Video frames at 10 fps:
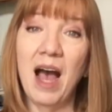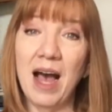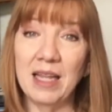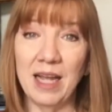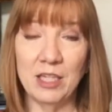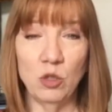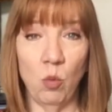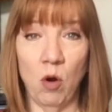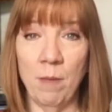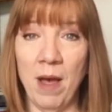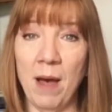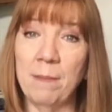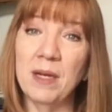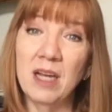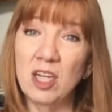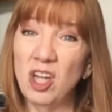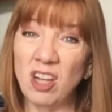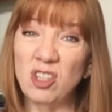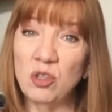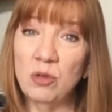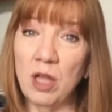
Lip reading: I like to warm up not too